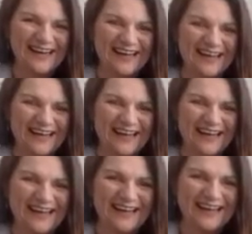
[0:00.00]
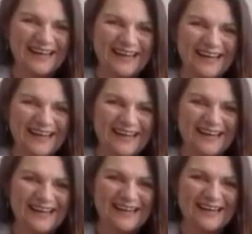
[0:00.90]

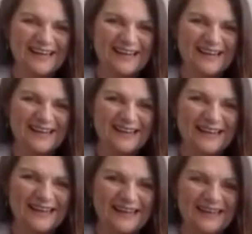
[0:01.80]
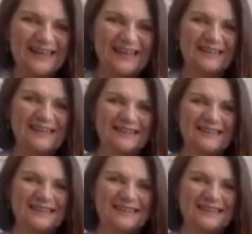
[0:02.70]
The person shown says nothing.